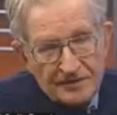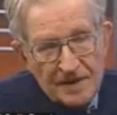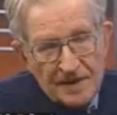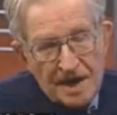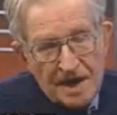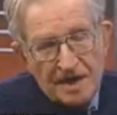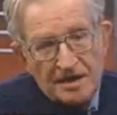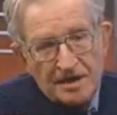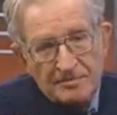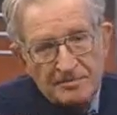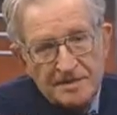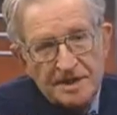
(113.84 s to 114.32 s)
If
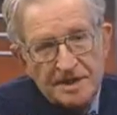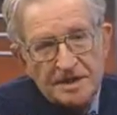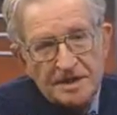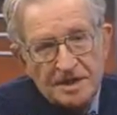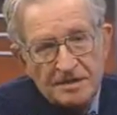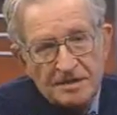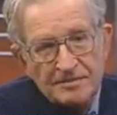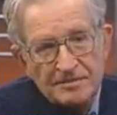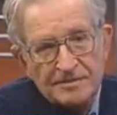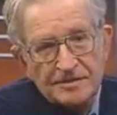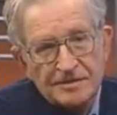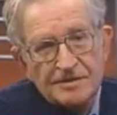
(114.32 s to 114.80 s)
Iraq
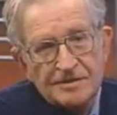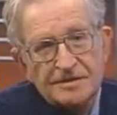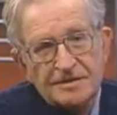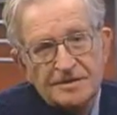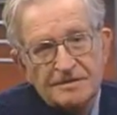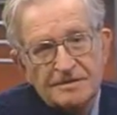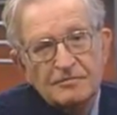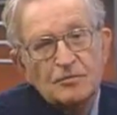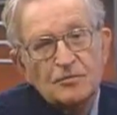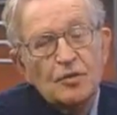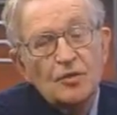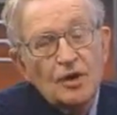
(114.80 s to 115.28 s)

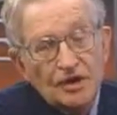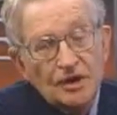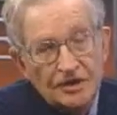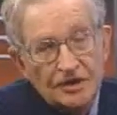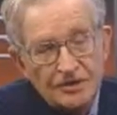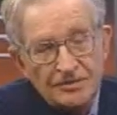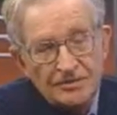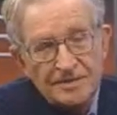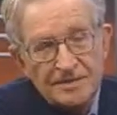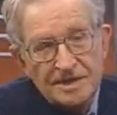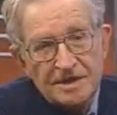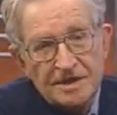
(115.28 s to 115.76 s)

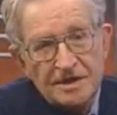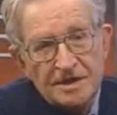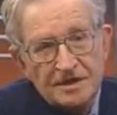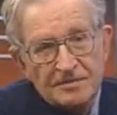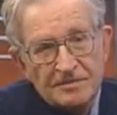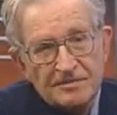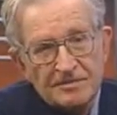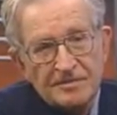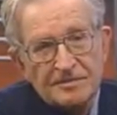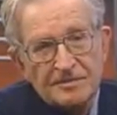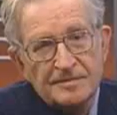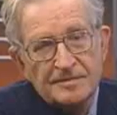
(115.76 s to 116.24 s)
were to
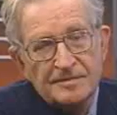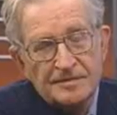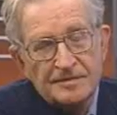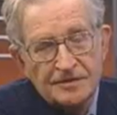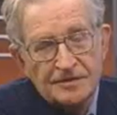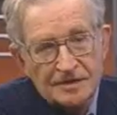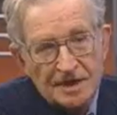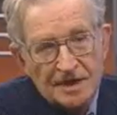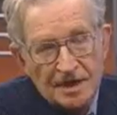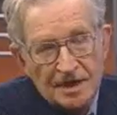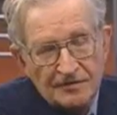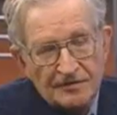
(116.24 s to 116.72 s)
become
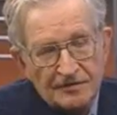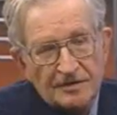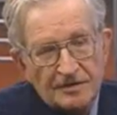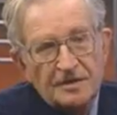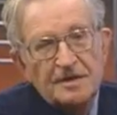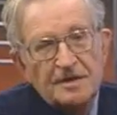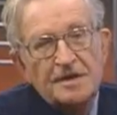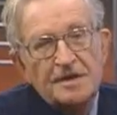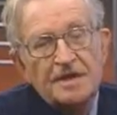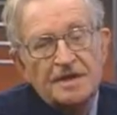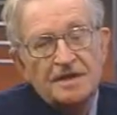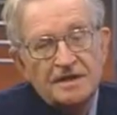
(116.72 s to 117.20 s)

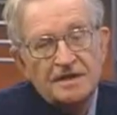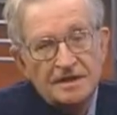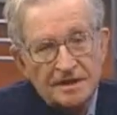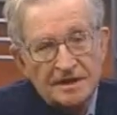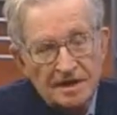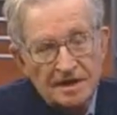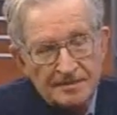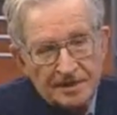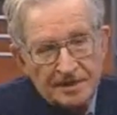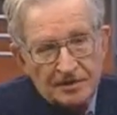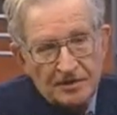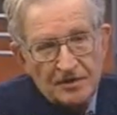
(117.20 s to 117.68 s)
sovereign
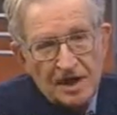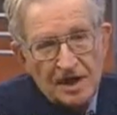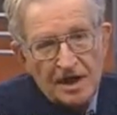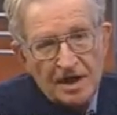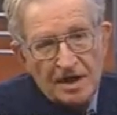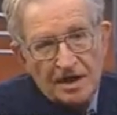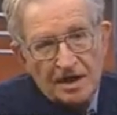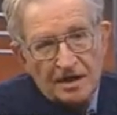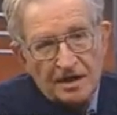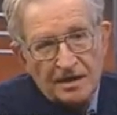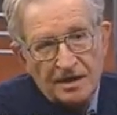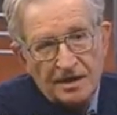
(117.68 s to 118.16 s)
and
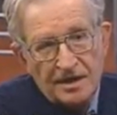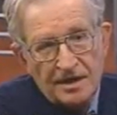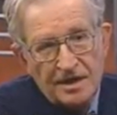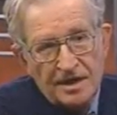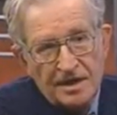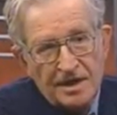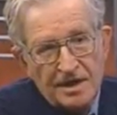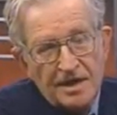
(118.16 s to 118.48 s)
democratic,